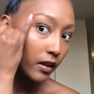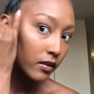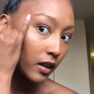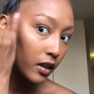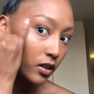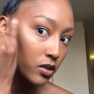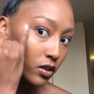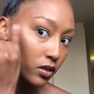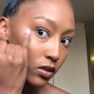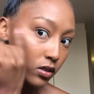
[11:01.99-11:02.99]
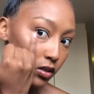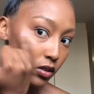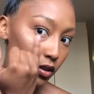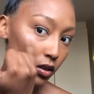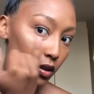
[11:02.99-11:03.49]
out the edges
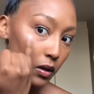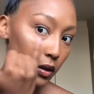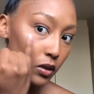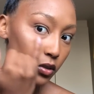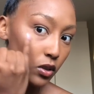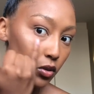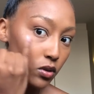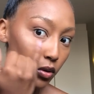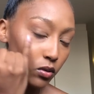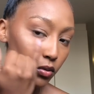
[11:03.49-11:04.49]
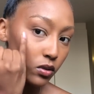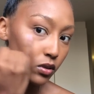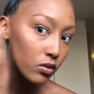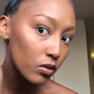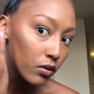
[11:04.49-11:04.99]
so you don't
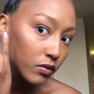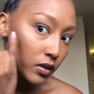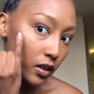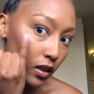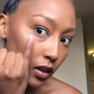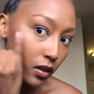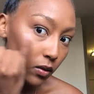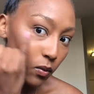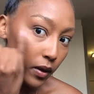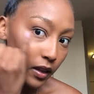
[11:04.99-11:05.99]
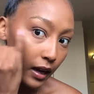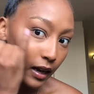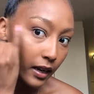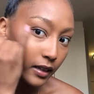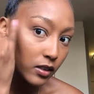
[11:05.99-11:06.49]
sort of see where the
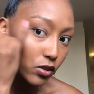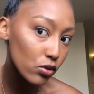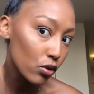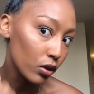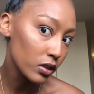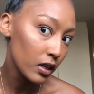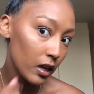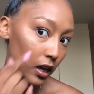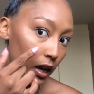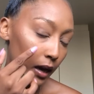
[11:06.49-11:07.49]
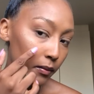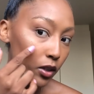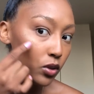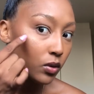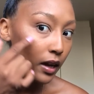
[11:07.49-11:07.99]
highlighter starts. I
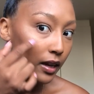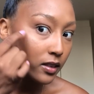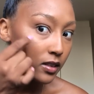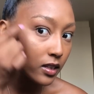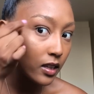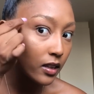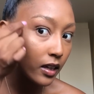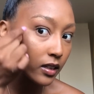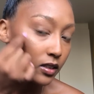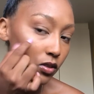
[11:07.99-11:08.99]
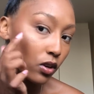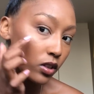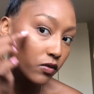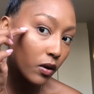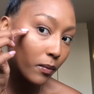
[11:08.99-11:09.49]
mean, you can see that it
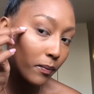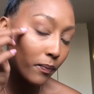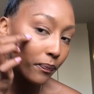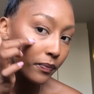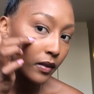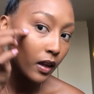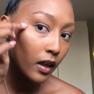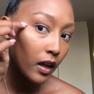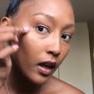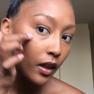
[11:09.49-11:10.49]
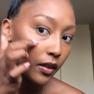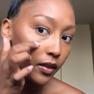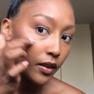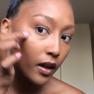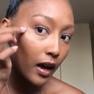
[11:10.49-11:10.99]
starts from
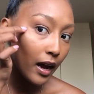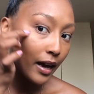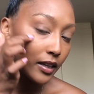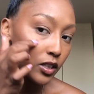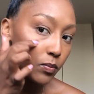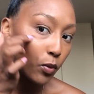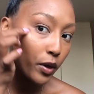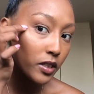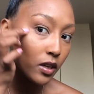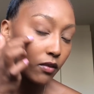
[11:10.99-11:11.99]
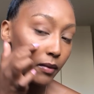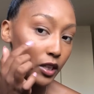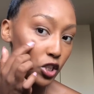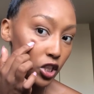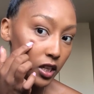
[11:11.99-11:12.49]
the highest point of my
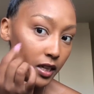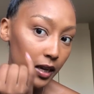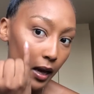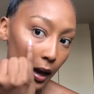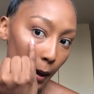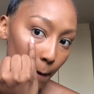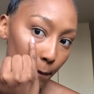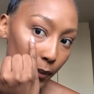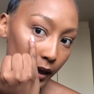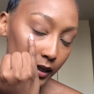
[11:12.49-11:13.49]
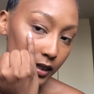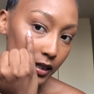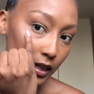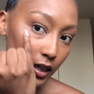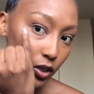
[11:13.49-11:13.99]
cheek,
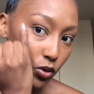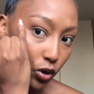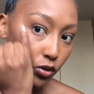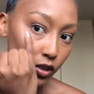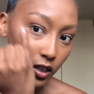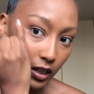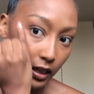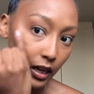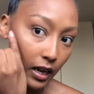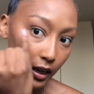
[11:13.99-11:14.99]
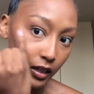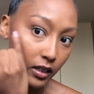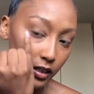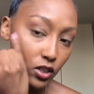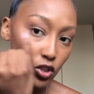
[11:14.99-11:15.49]
but you don't see that line.
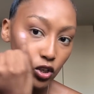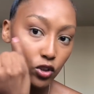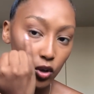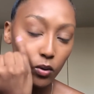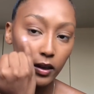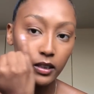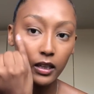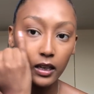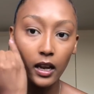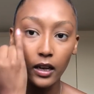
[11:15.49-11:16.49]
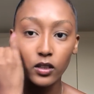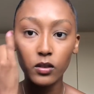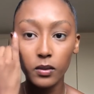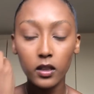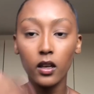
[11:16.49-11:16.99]
Essentially, you don't want that line to
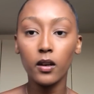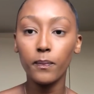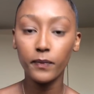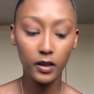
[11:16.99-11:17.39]
be there.